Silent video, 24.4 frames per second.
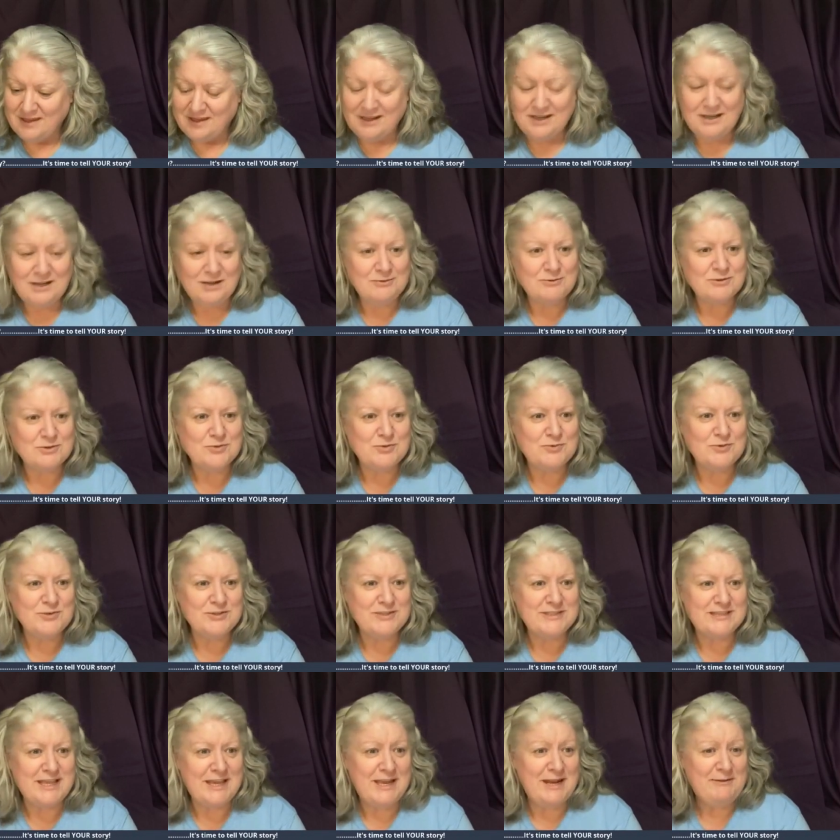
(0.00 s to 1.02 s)
I don't know much more
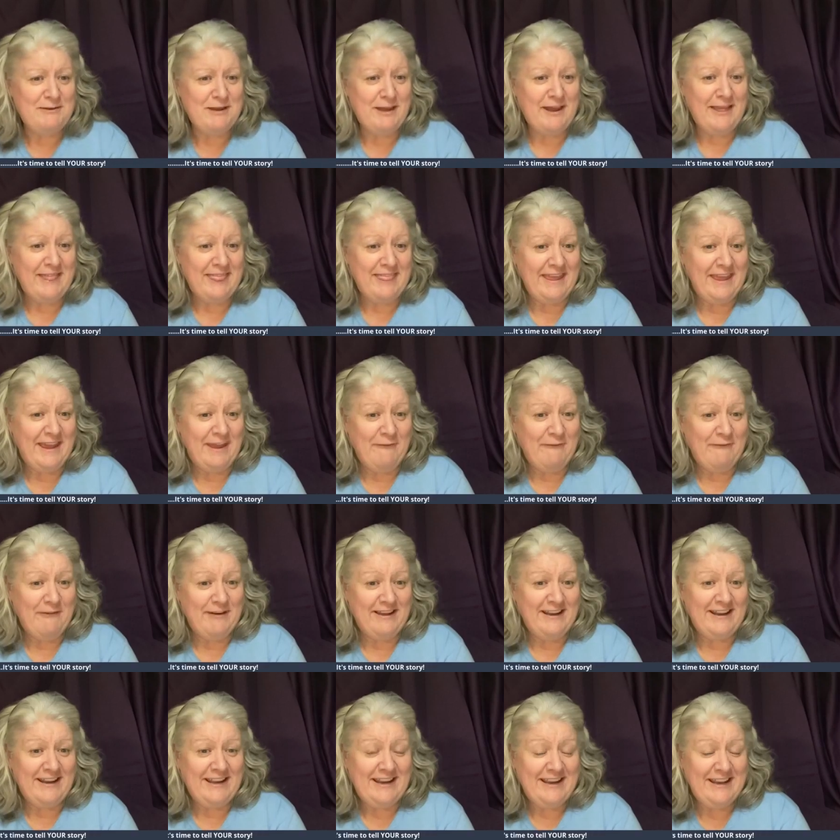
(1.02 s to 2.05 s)
to say about that
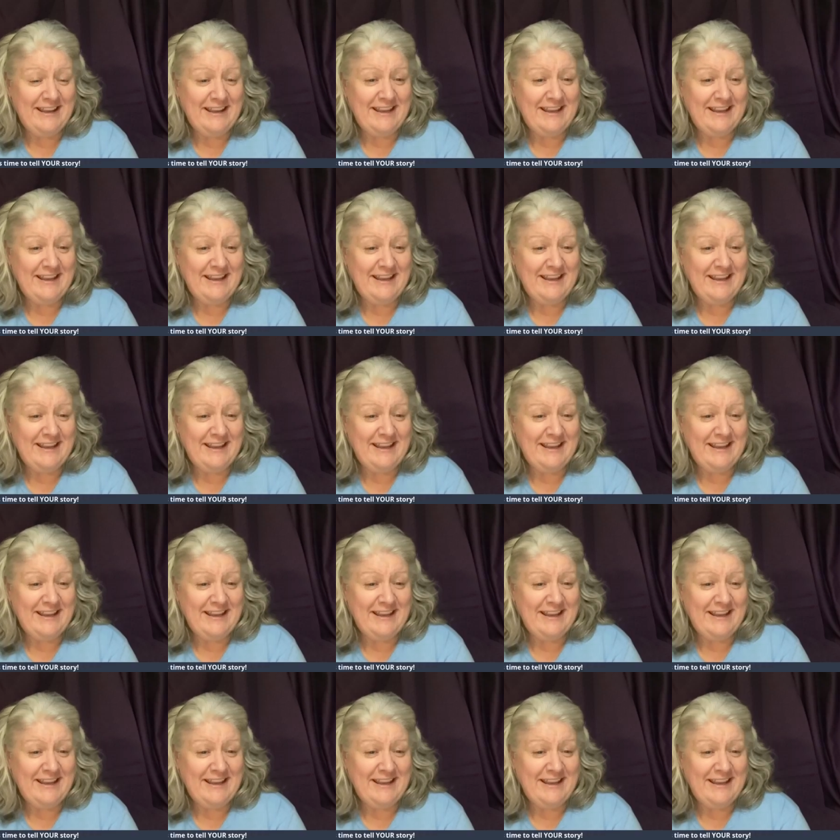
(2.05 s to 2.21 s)
one.